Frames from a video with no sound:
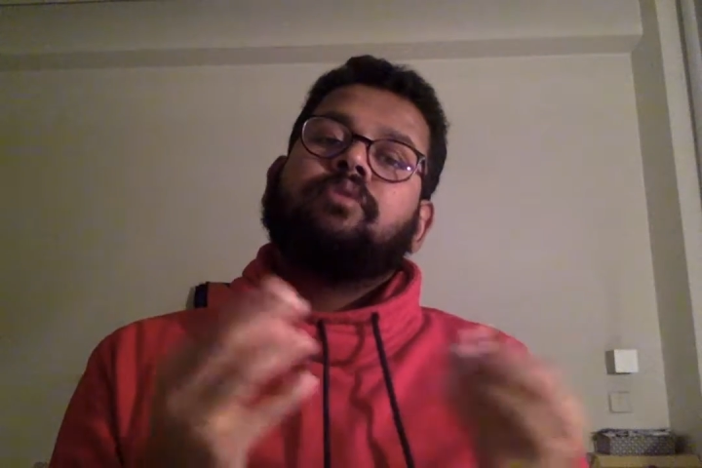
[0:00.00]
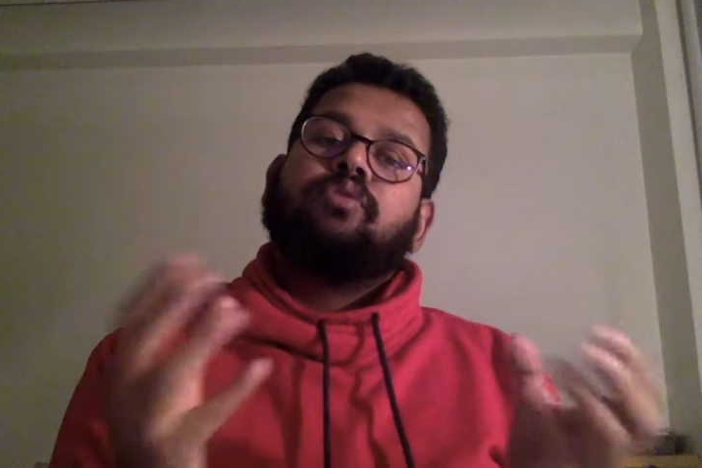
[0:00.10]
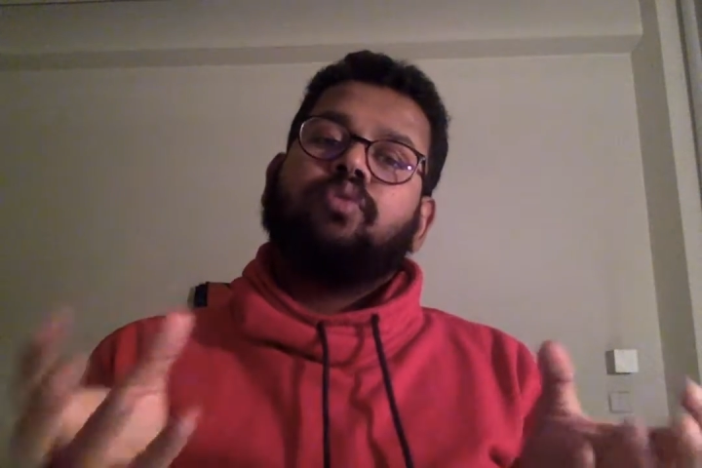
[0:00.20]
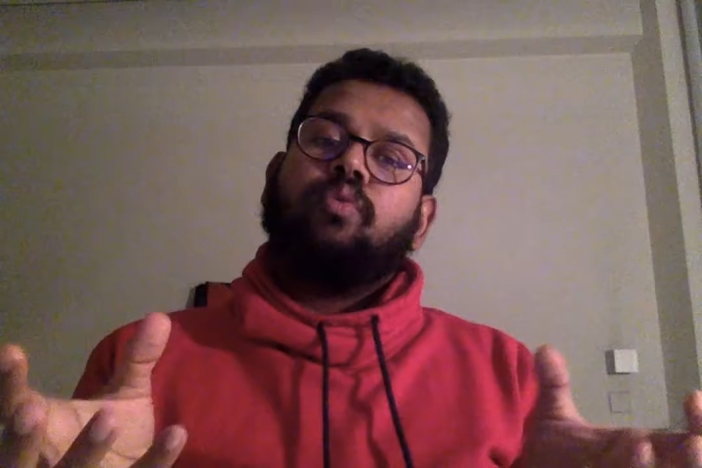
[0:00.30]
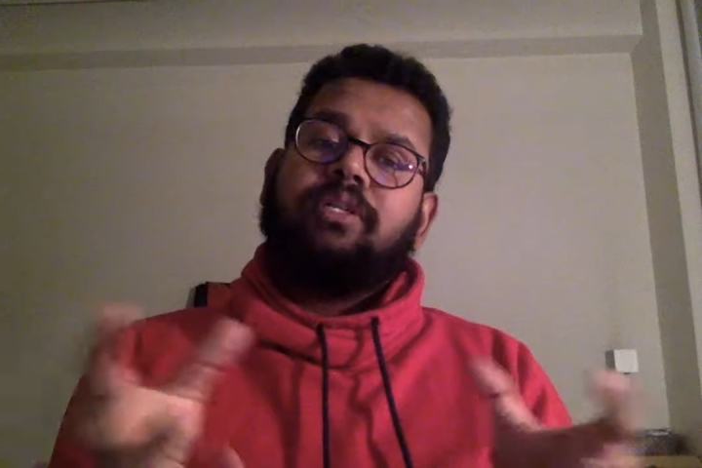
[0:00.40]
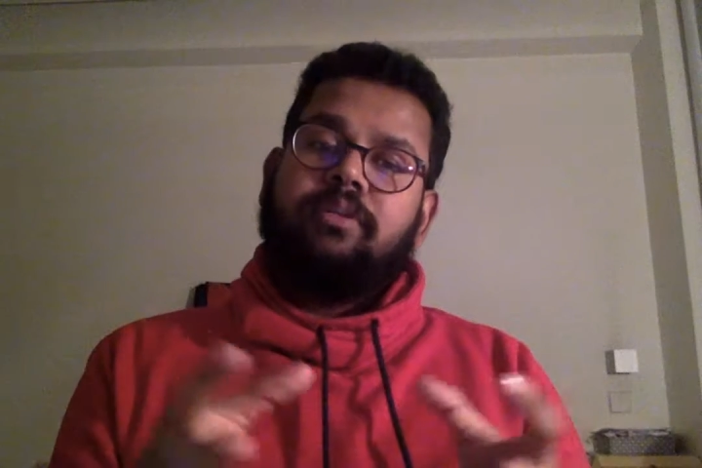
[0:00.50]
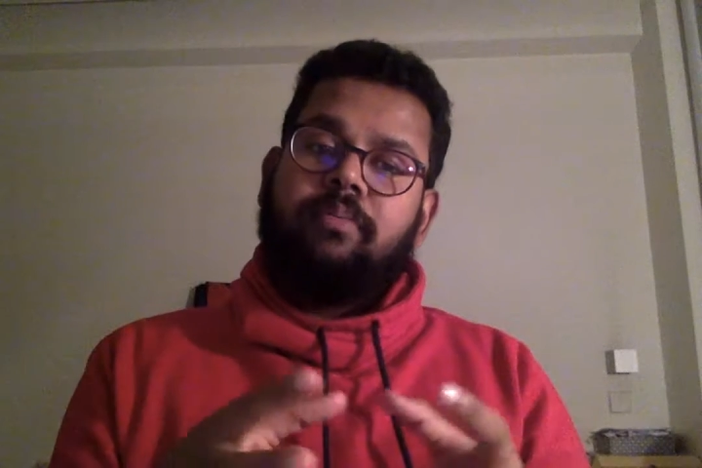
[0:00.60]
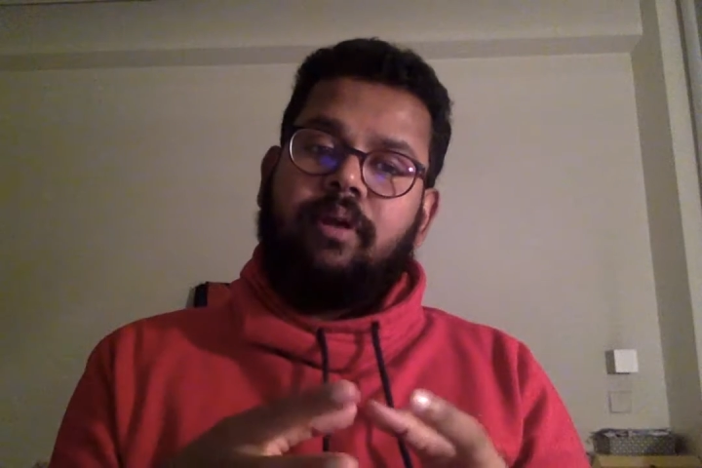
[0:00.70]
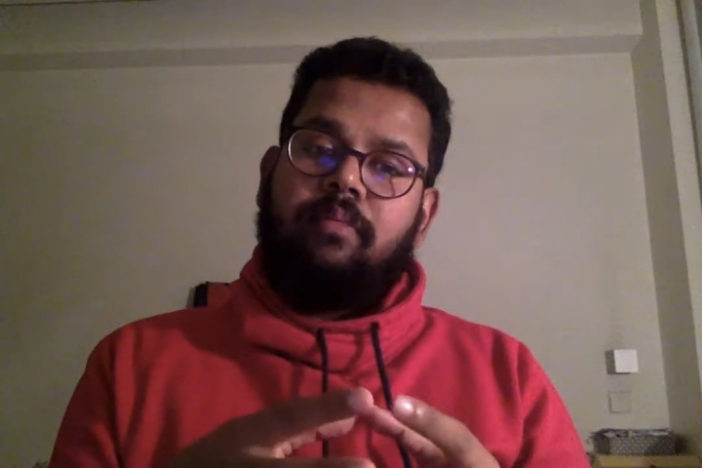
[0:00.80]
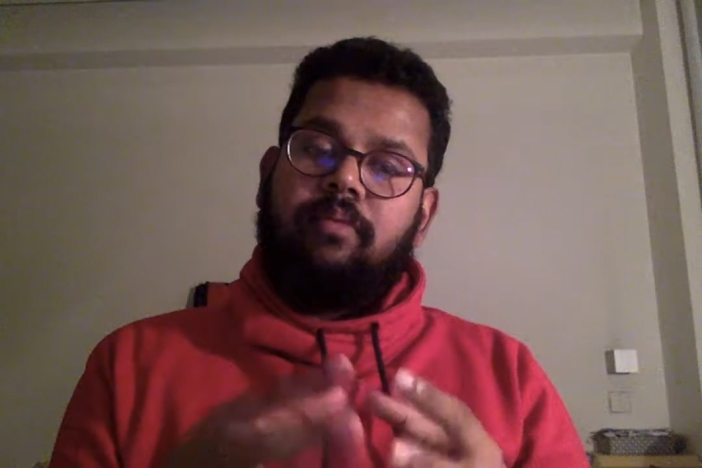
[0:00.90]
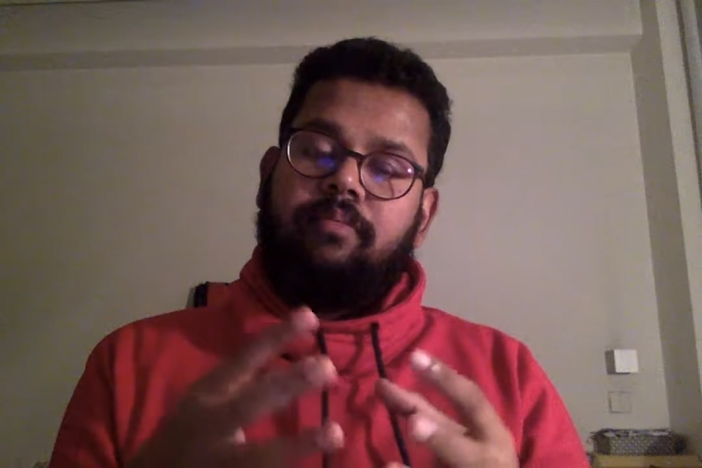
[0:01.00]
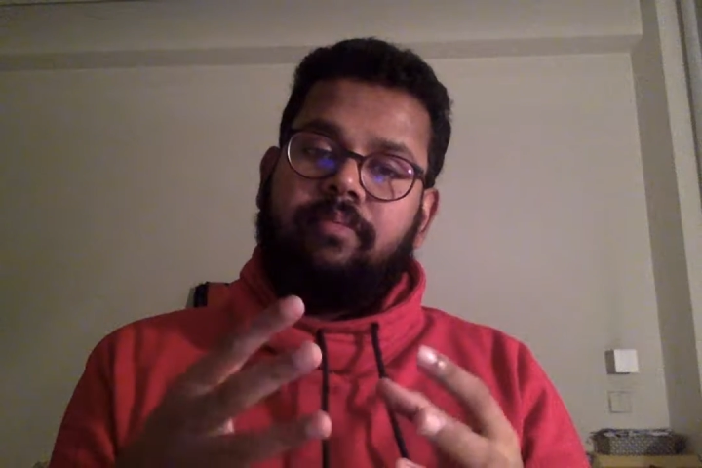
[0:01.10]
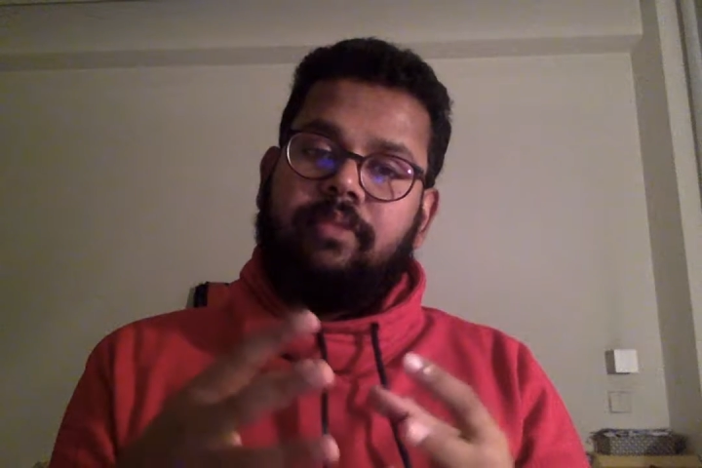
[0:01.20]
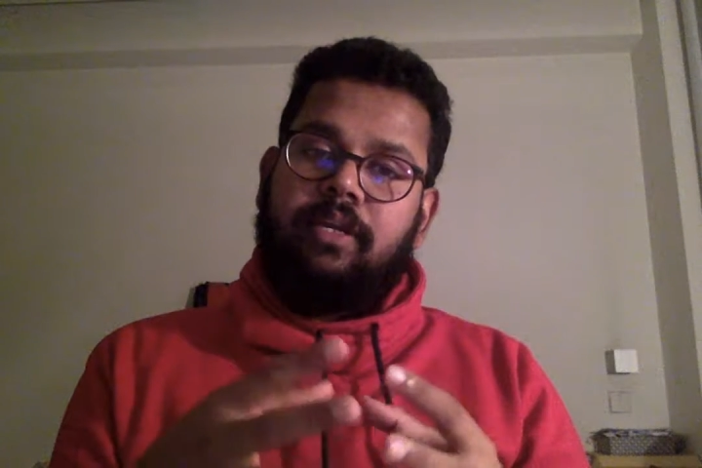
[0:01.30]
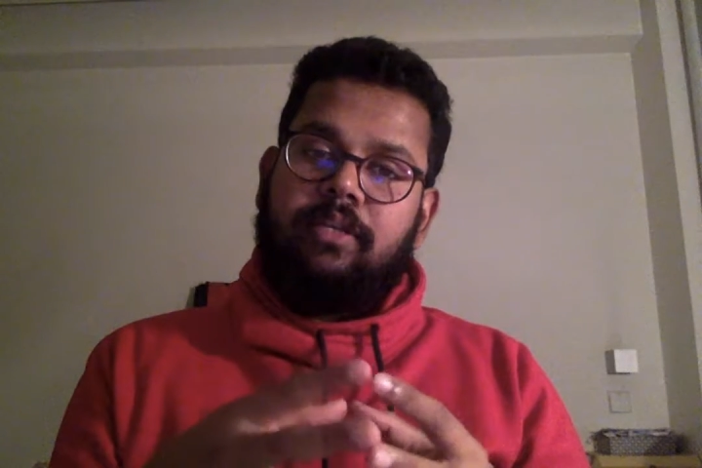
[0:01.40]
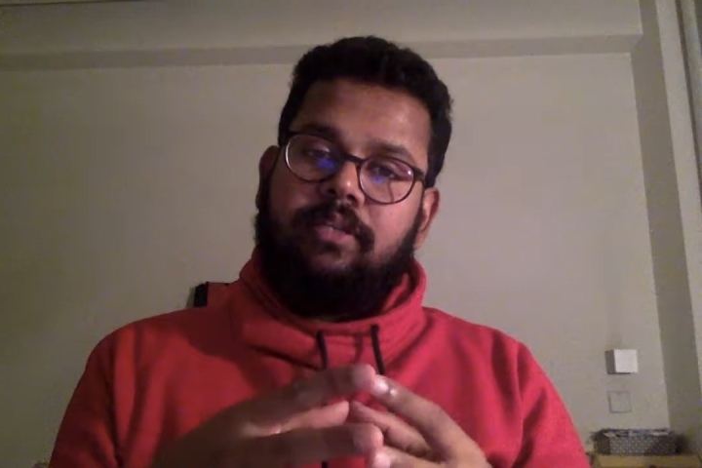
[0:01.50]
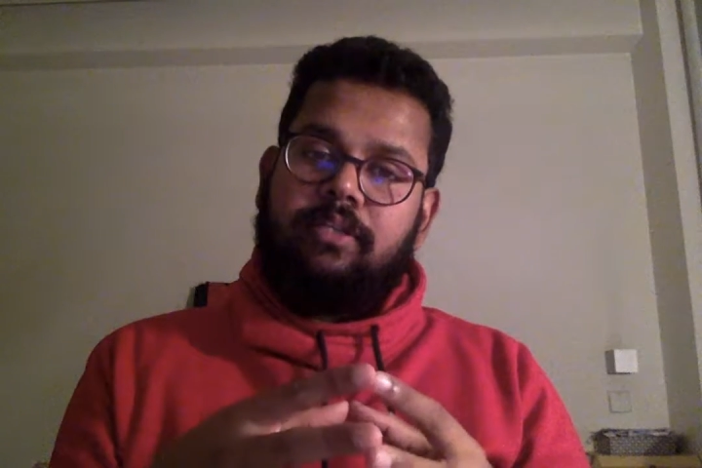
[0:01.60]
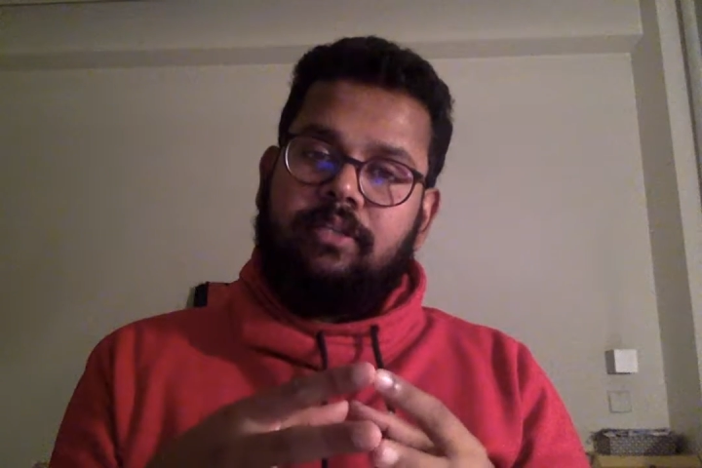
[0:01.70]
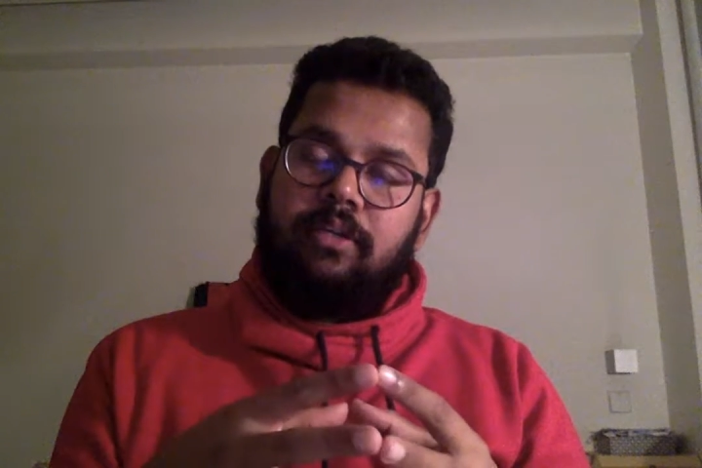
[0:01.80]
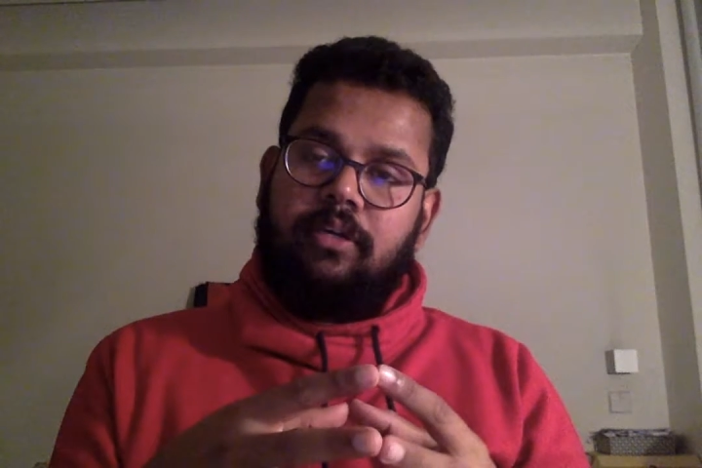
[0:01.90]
So what's the problem? There's